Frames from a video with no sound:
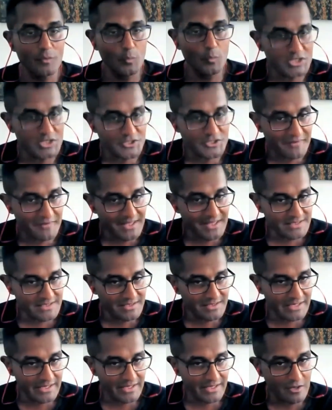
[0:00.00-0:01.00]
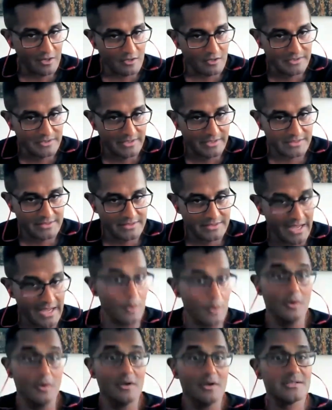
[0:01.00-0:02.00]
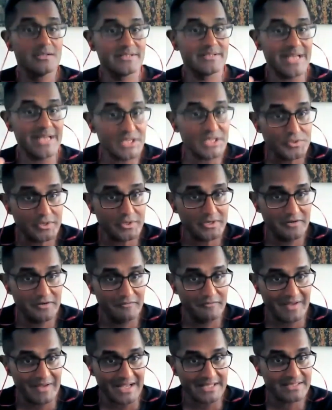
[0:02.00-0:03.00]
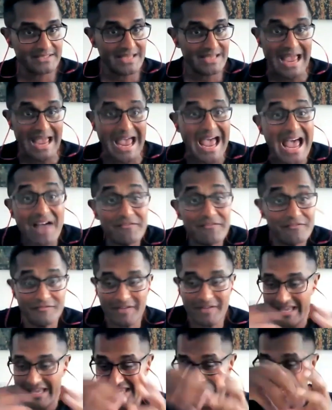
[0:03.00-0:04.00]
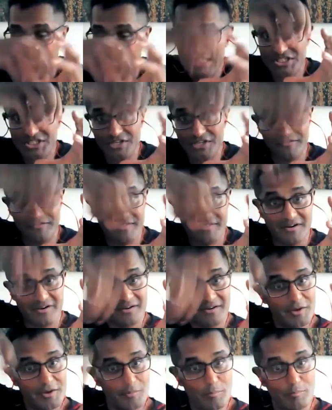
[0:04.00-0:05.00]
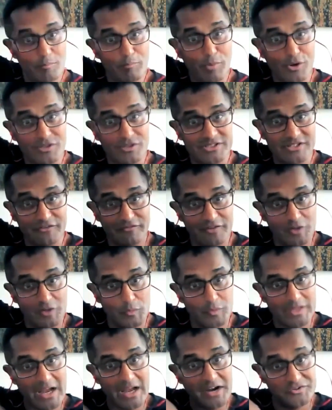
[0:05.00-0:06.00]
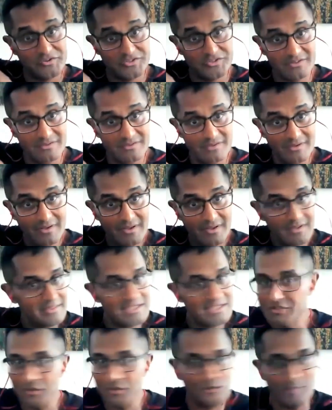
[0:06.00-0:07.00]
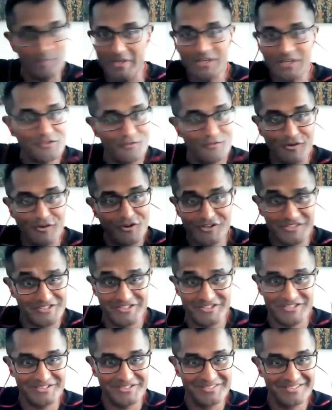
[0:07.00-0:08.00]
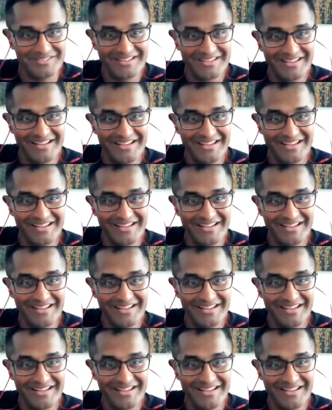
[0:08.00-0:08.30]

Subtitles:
Which fats are getting oxidized? Now, saturated fats have, each of their bonds are filled with hydrogen. There's no space for oxygen.